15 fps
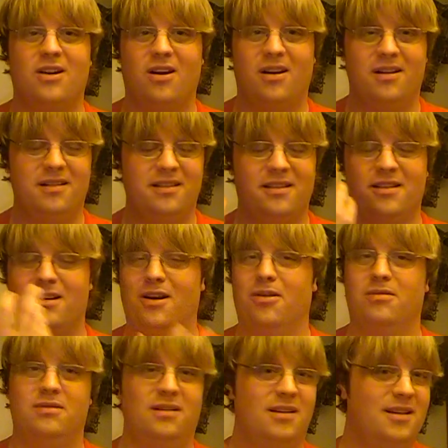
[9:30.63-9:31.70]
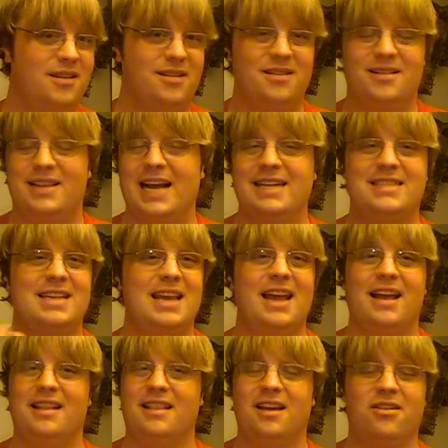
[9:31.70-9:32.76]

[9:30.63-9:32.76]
are, you know, that's it.